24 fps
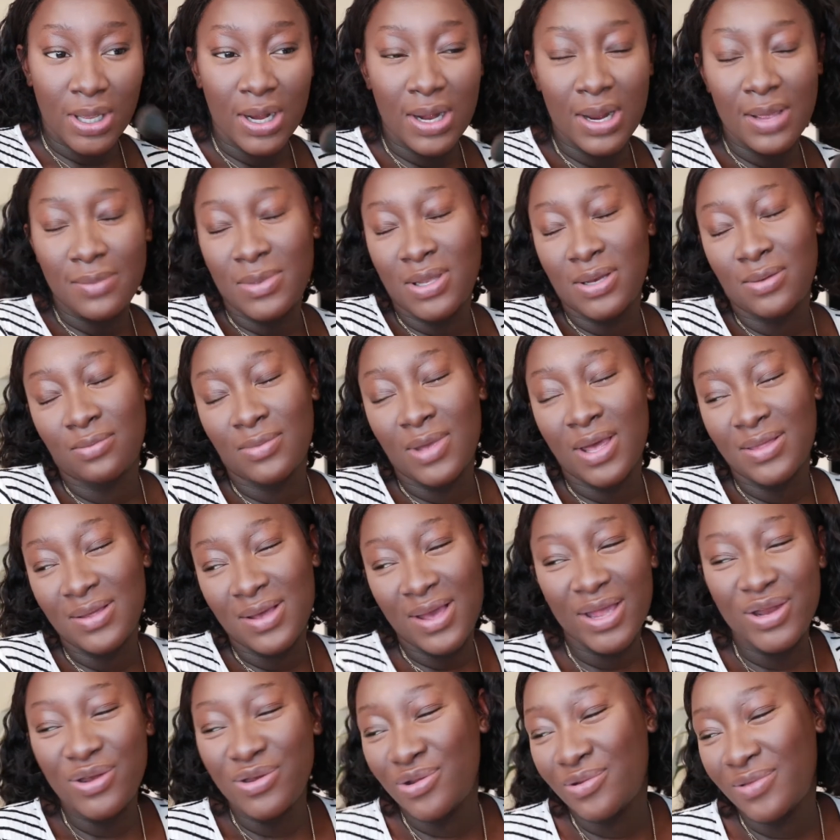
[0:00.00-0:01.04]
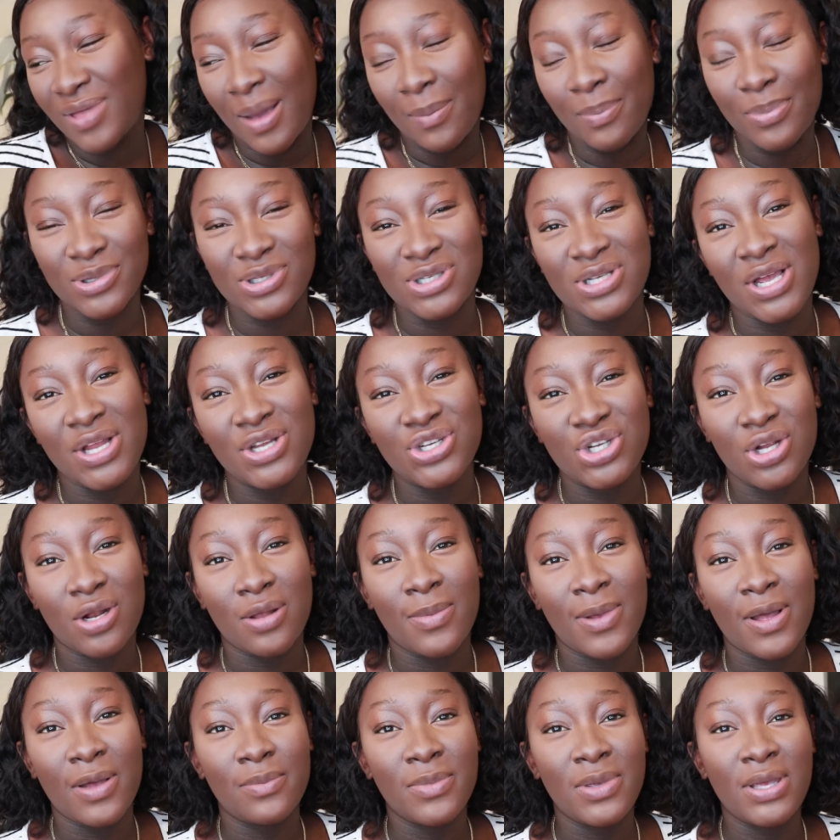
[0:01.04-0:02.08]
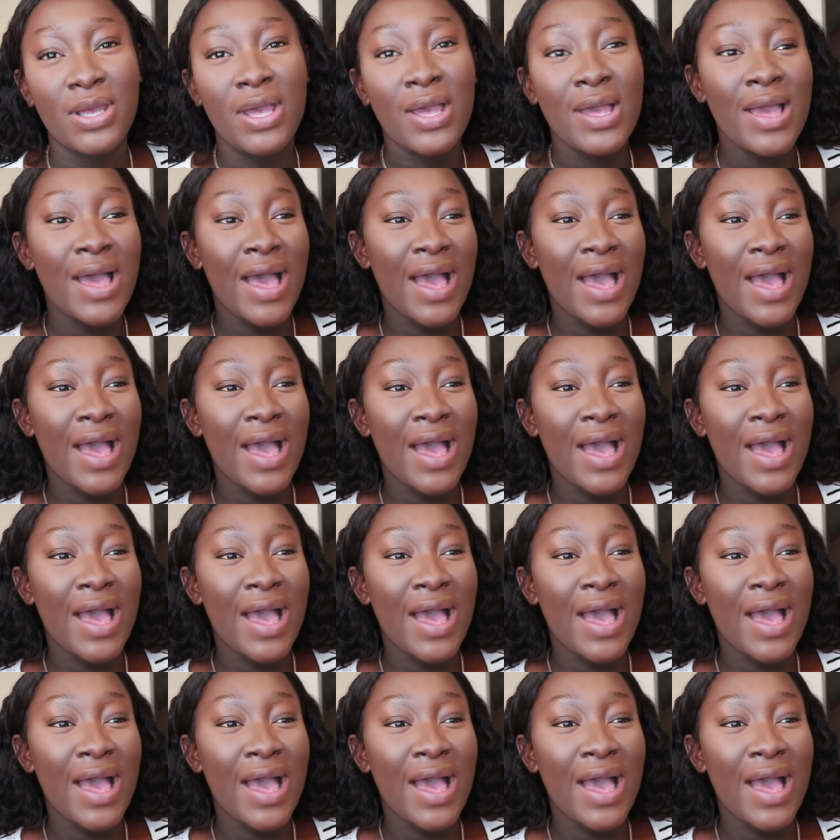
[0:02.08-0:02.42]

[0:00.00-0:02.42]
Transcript: And I mean, I think I knew that potential about me.